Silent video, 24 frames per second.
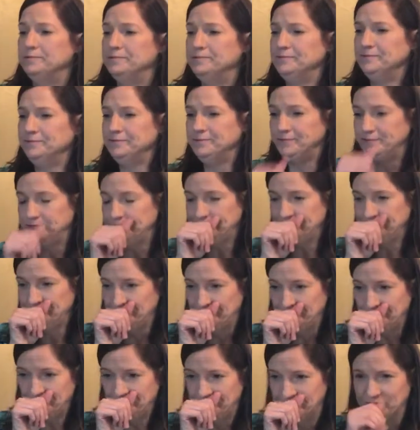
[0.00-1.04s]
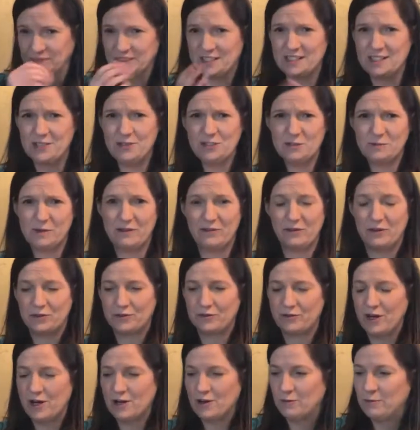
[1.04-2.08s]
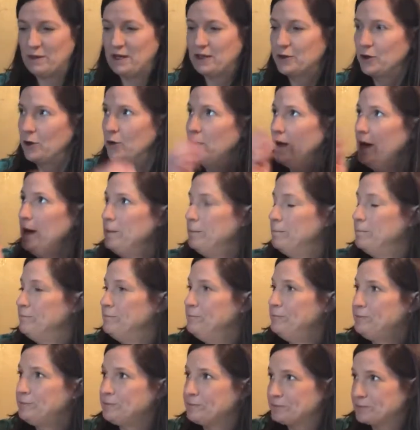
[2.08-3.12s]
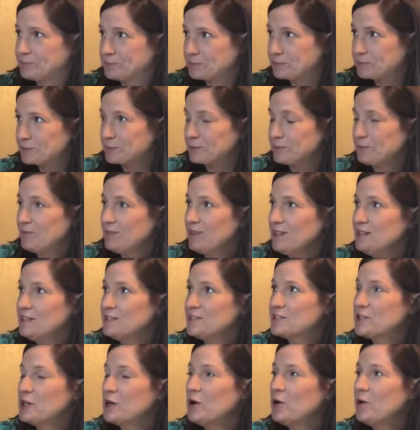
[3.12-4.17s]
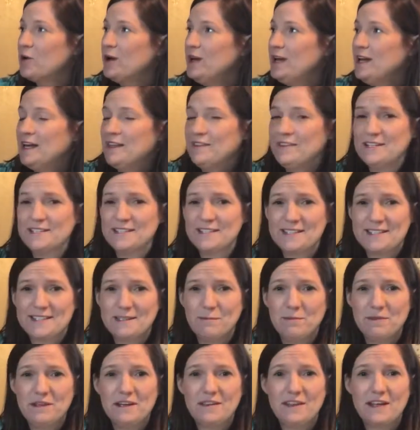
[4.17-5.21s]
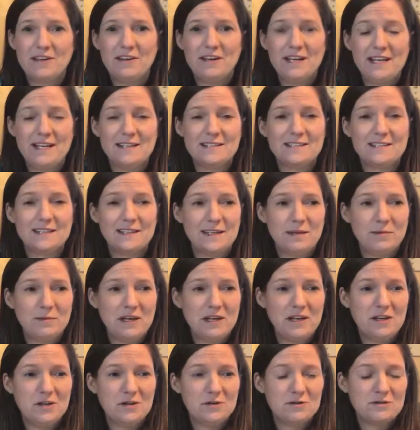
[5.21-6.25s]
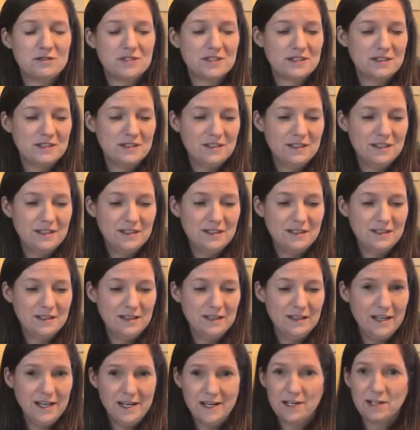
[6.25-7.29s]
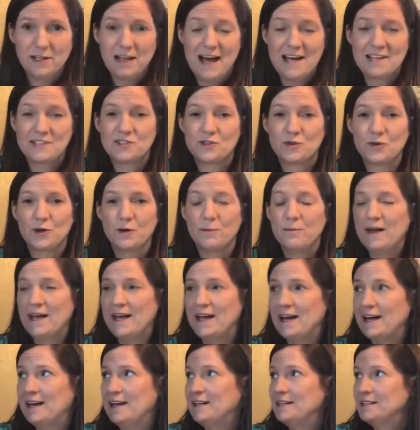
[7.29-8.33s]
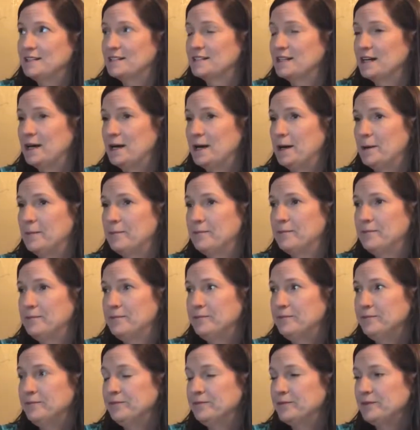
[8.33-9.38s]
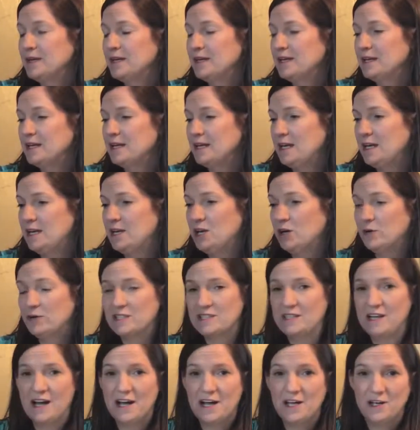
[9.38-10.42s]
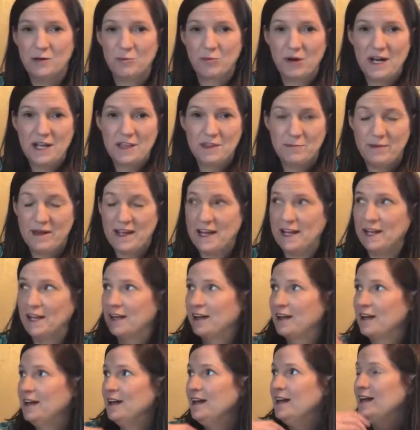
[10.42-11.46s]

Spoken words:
Excuse me, I have a frog on my throat. So this is something that could easily be used in a classroom, and it's not going to break the bank.